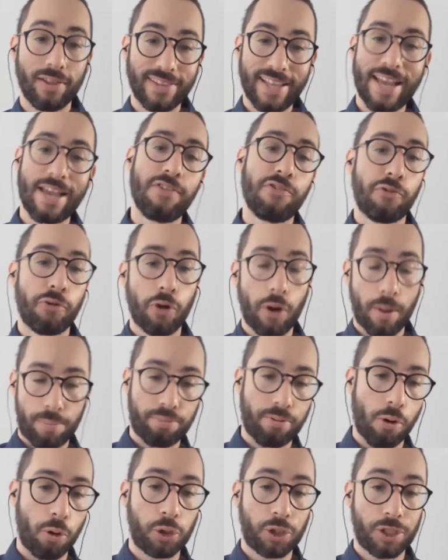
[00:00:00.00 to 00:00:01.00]
LASER
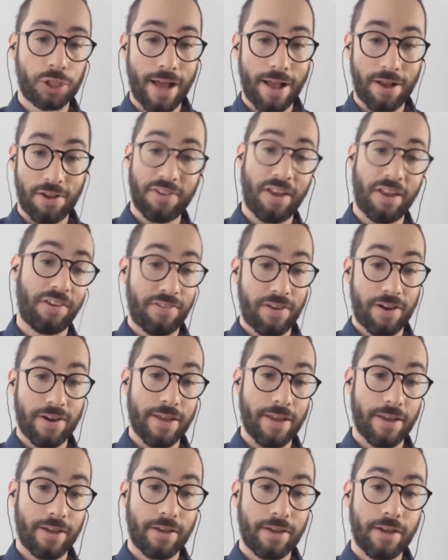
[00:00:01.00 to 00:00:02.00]
approach to LSAT
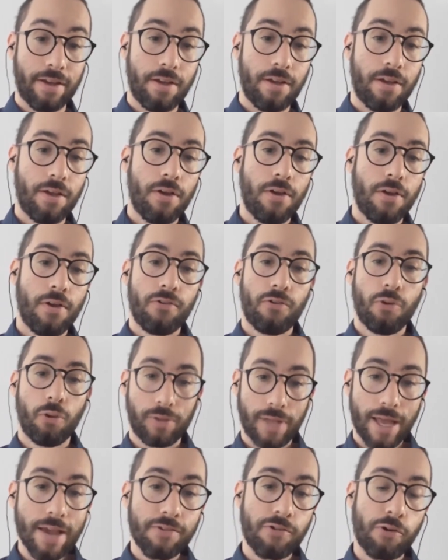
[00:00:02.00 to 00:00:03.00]
studying. Mm-hmm. So
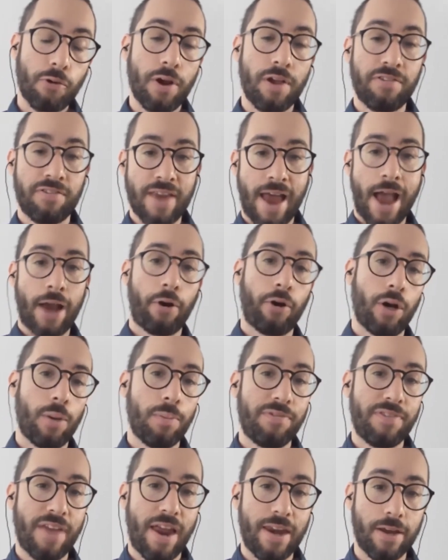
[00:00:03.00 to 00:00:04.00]
LASER is an
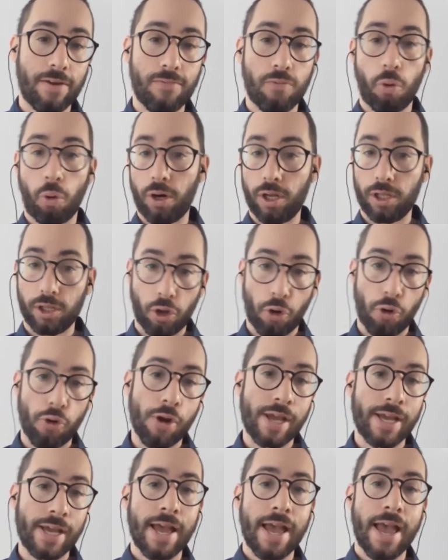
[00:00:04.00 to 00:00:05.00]
acronym standing for
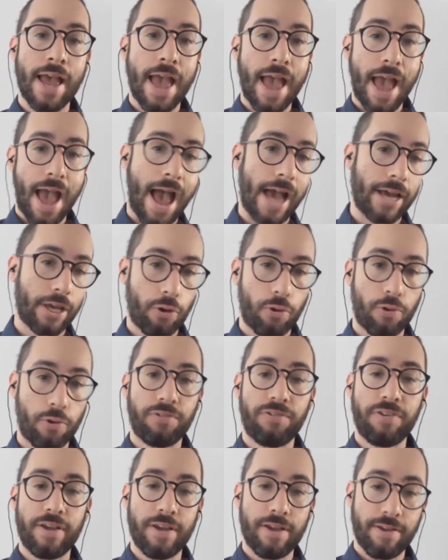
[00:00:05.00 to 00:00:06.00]
learning,
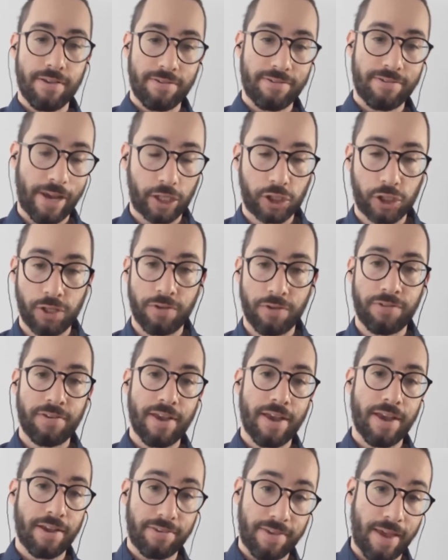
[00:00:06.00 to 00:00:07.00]
accuracy, sections,
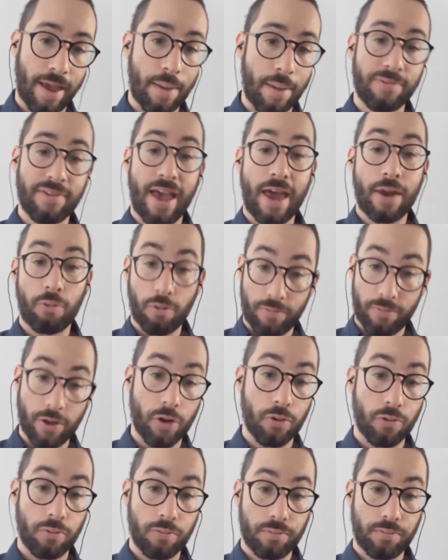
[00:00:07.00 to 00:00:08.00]
exams, and review.